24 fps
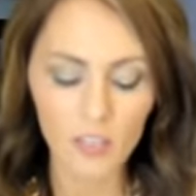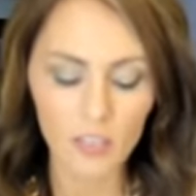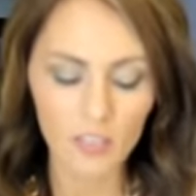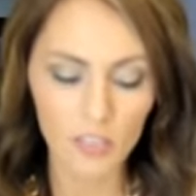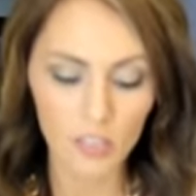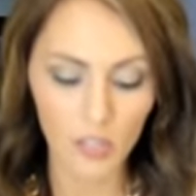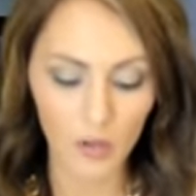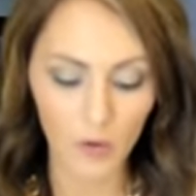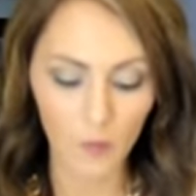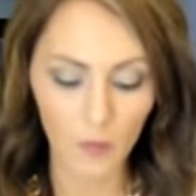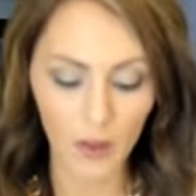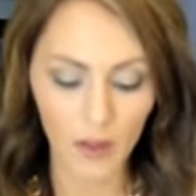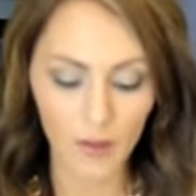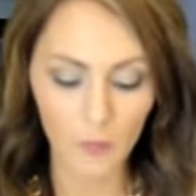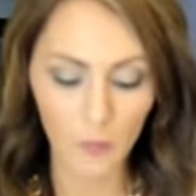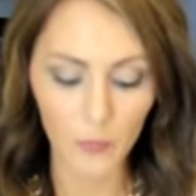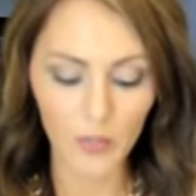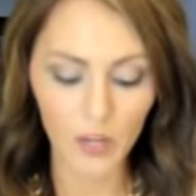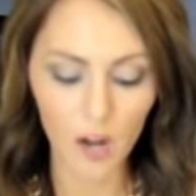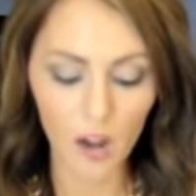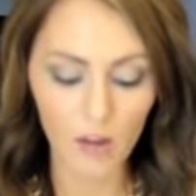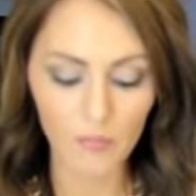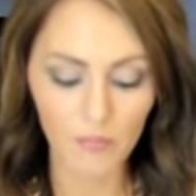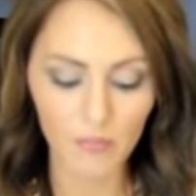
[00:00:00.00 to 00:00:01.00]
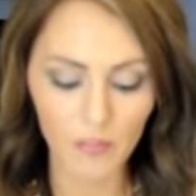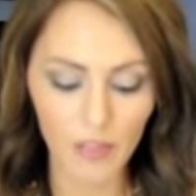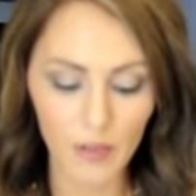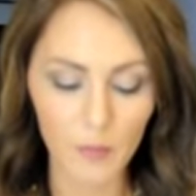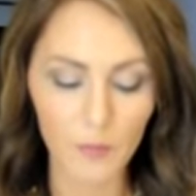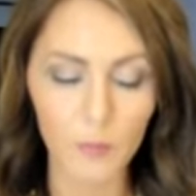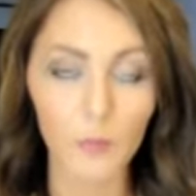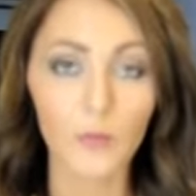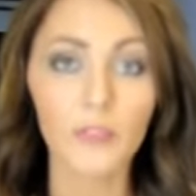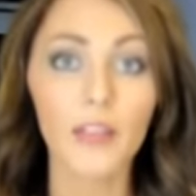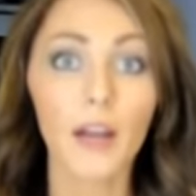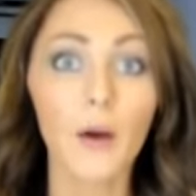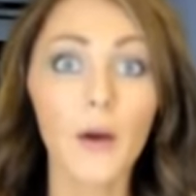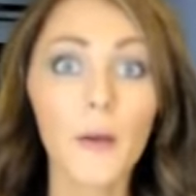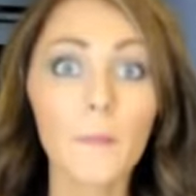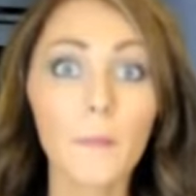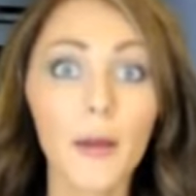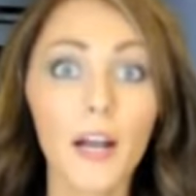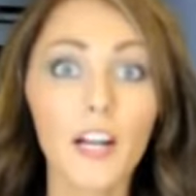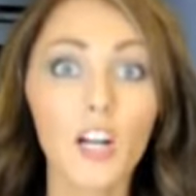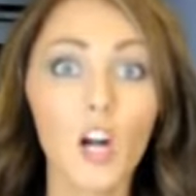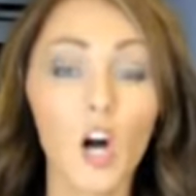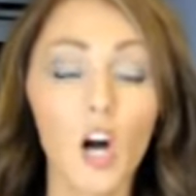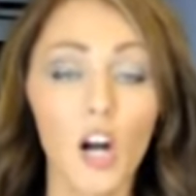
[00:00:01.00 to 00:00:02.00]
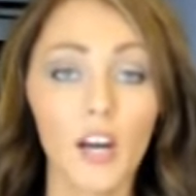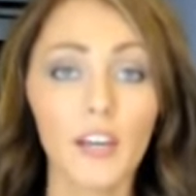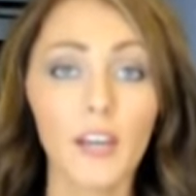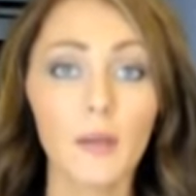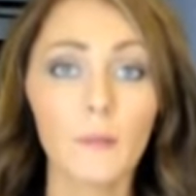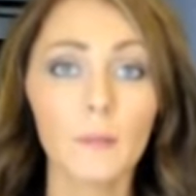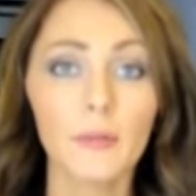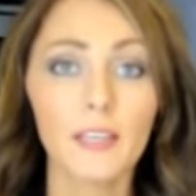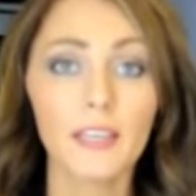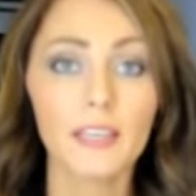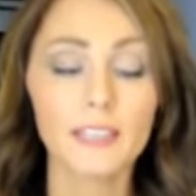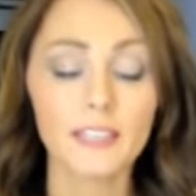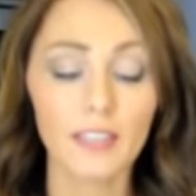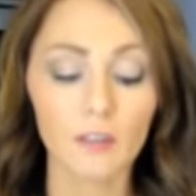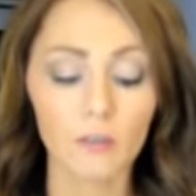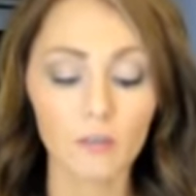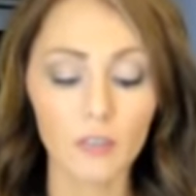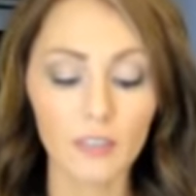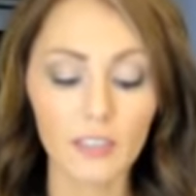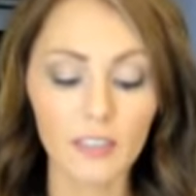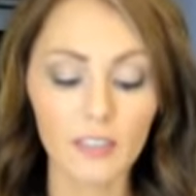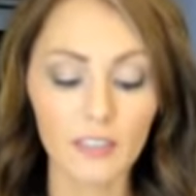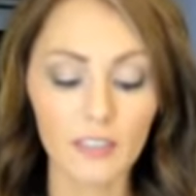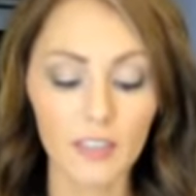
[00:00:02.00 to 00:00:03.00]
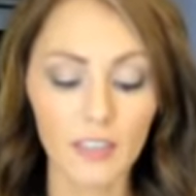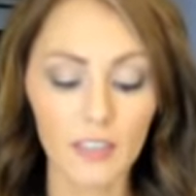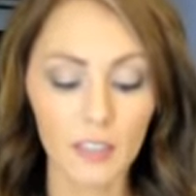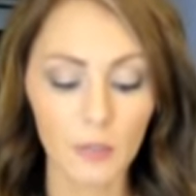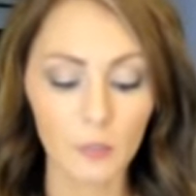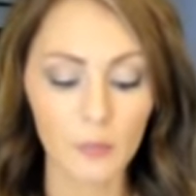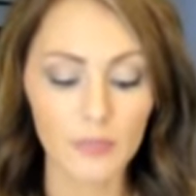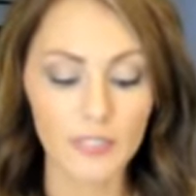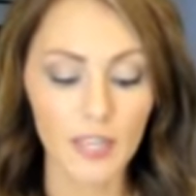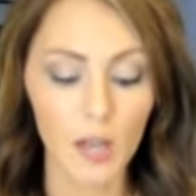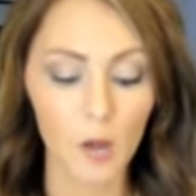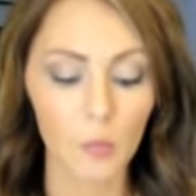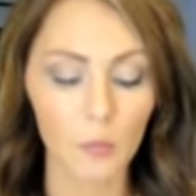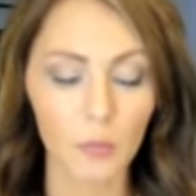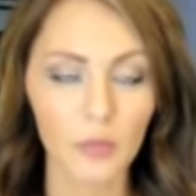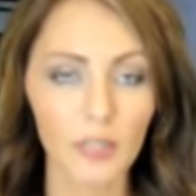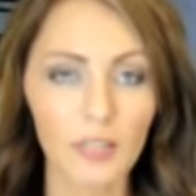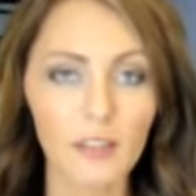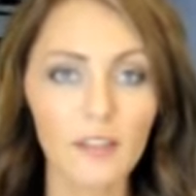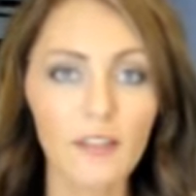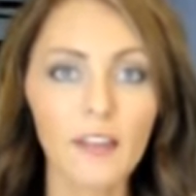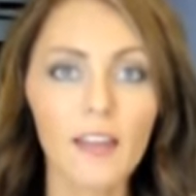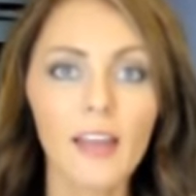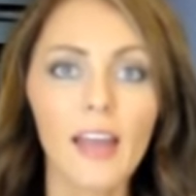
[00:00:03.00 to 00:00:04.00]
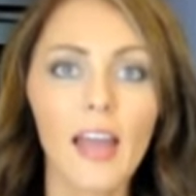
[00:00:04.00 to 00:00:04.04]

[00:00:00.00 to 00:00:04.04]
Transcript: So I went off of it. Well, now I'm back on it because I really think it was helping.